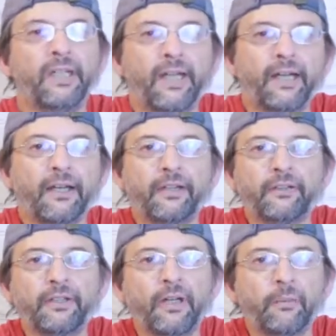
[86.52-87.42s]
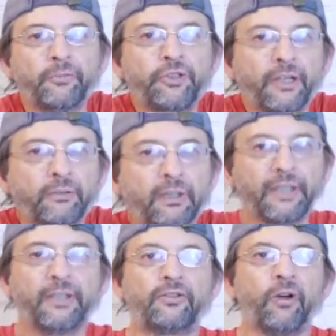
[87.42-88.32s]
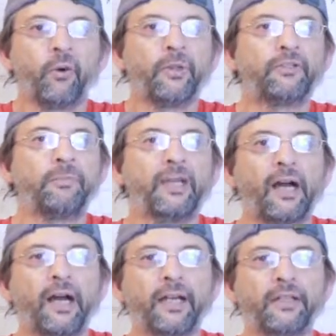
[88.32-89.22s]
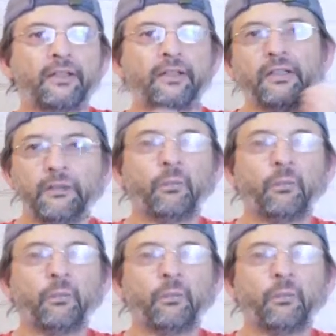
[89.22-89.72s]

And generally it's always behind,